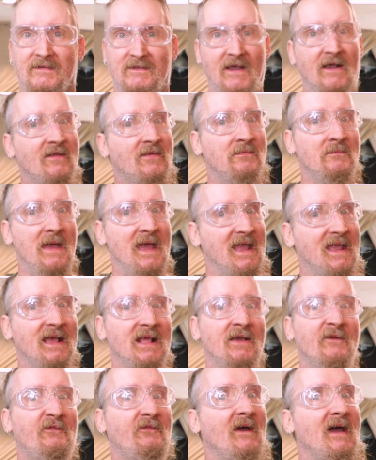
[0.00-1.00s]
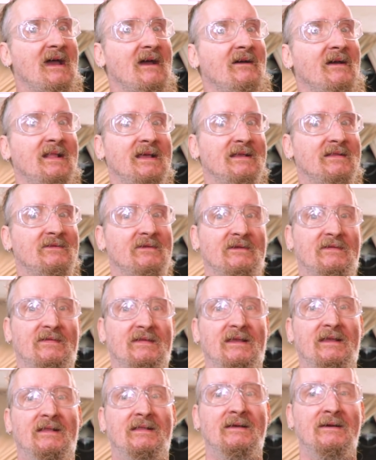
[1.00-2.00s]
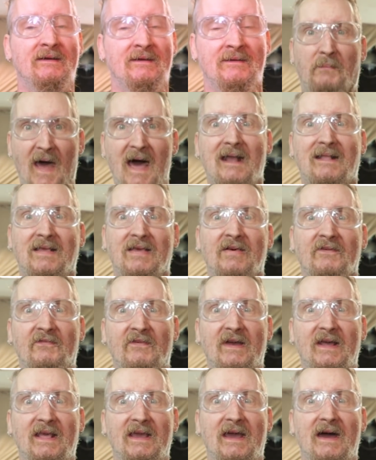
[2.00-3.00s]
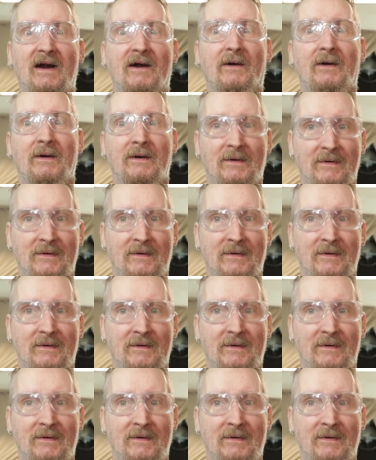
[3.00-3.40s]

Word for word: Just making it fair and interesting. Back to the video.